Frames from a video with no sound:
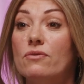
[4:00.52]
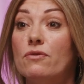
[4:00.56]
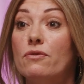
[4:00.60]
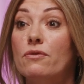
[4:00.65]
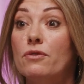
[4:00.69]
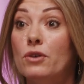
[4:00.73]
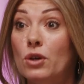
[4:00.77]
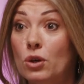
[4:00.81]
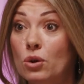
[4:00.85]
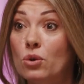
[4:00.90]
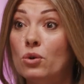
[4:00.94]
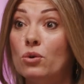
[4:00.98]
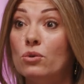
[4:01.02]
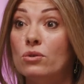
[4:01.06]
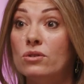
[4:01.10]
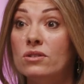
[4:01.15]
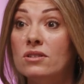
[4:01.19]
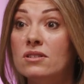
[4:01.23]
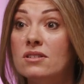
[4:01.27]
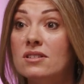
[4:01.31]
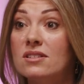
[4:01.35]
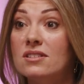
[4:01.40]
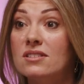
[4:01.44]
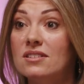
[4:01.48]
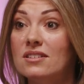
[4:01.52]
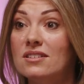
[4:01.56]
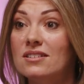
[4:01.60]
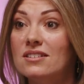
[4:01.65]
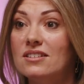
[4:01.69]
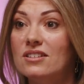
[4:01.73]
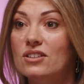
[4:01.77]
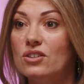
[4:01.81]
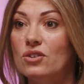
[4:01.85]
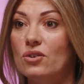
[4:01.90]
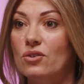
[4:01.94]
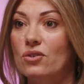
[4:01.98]
fueled
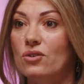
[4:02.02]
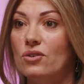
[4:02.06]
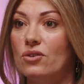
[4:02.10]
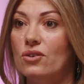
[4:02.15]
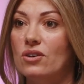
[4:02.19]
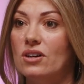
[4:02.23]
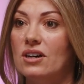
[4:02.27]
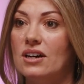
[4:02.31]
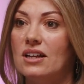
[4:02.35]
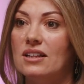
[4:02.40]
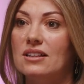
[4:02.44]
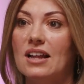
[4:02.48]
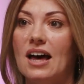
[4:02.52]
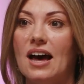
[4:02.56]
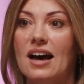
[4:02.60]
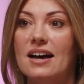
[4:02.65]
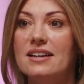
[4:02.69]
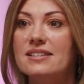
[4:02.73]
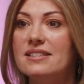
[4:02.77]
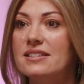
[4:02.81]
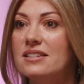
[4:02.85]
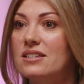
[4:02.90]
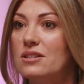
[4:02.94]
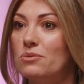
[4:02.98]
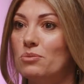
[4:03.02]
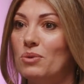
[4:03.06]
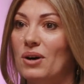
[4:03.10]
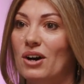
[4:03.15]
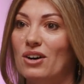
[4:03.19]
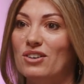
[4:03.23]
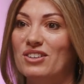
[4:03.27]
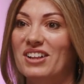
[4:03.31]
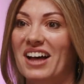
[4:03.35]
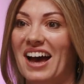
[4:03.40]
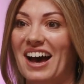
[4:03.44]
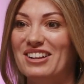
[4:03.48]
your last,
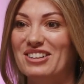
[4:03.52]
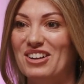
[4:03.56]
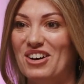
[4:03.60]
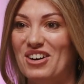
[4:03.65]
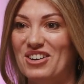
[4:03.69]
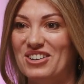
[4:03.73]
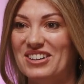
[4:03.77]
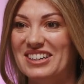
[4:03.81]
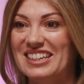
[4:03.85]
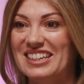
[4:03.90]
well, how long?